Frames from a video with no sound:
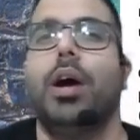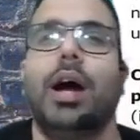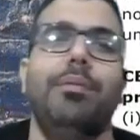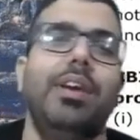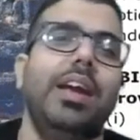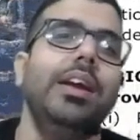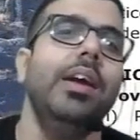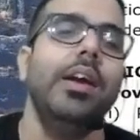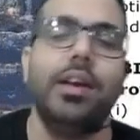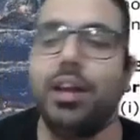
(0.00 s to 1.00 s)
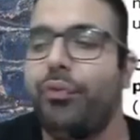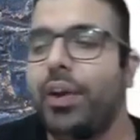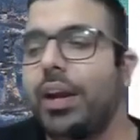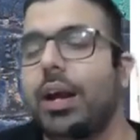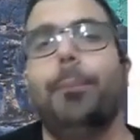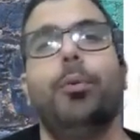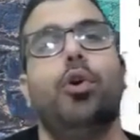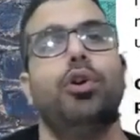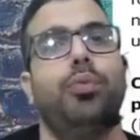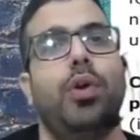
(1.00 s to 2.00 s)
having different
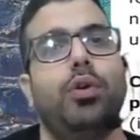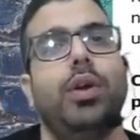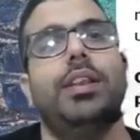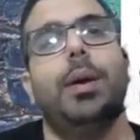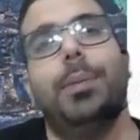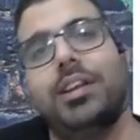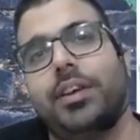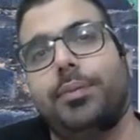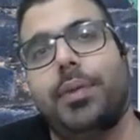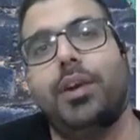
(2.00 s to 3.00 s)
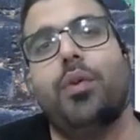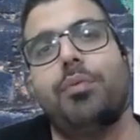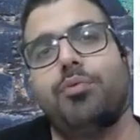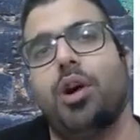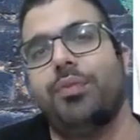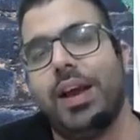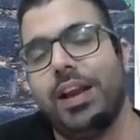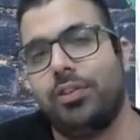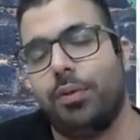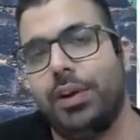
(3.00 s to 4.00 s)
approach for doing the best judgment of
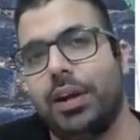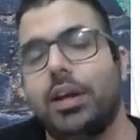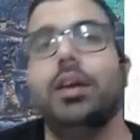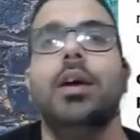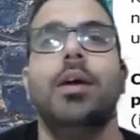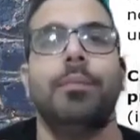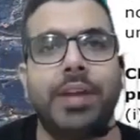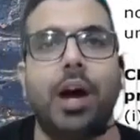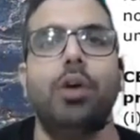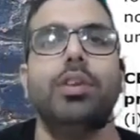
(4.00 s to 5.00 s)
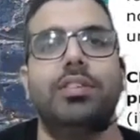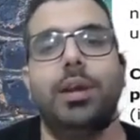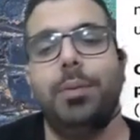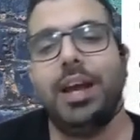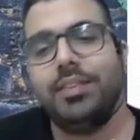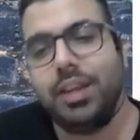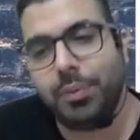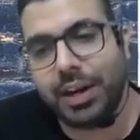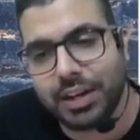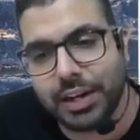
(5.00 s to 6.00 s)
non-filers of return now the CBIC
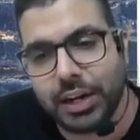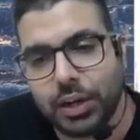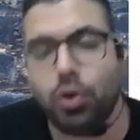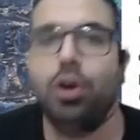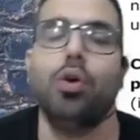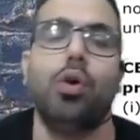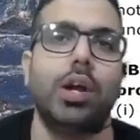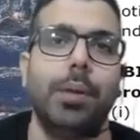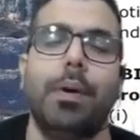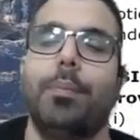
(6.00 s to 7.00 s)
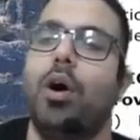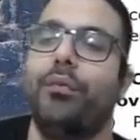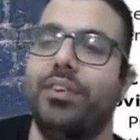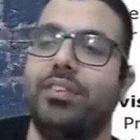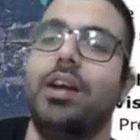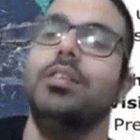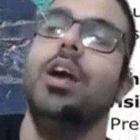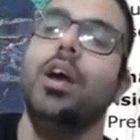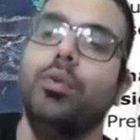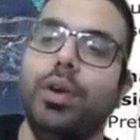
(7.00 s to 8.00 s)
went ahead and told okay Baba officers
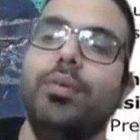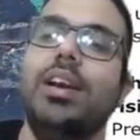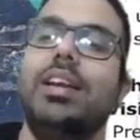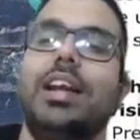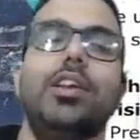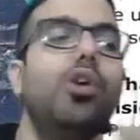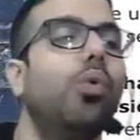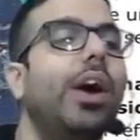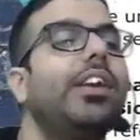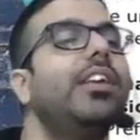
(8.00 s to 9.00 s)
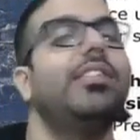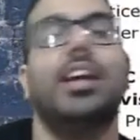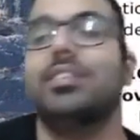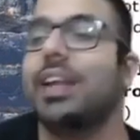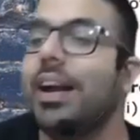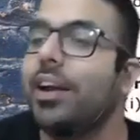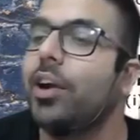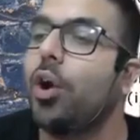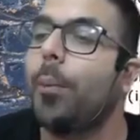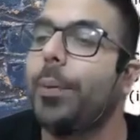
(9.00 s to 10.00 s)
we will tell you what is the standard
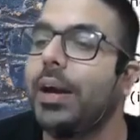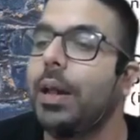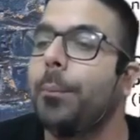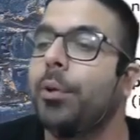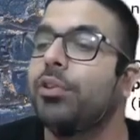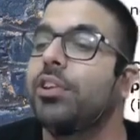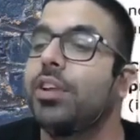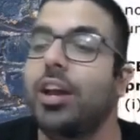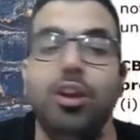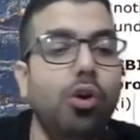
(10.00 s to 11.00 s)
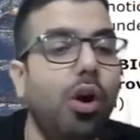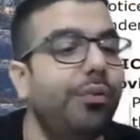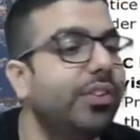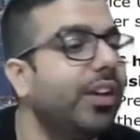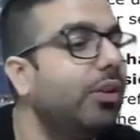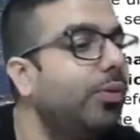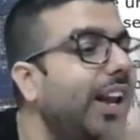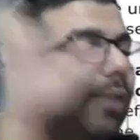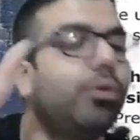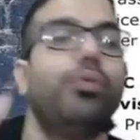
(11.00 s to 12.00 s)
operating procedure you officers will
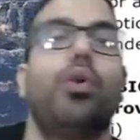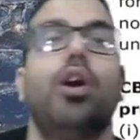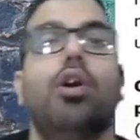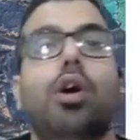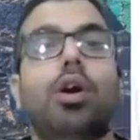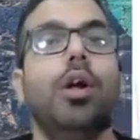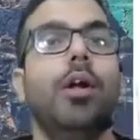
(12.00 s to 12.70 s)
have to follow